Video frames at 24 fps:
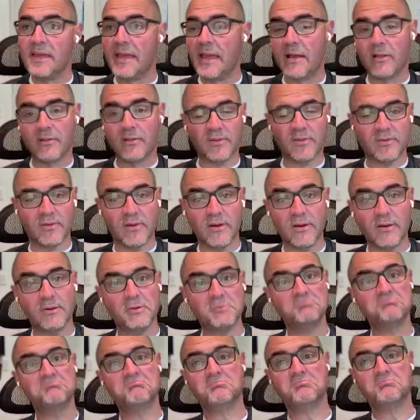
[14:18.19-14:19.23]
He held his
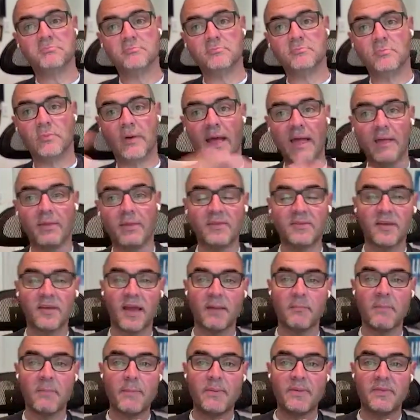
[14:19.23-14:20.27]
own. Hey, this
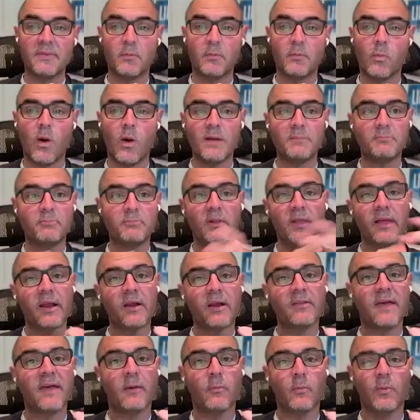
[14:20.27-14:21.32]
guy might be the one
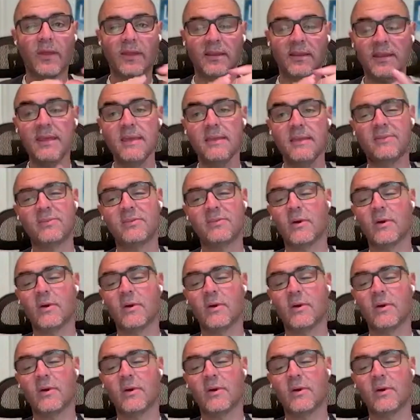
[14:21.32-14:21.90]
player that we need.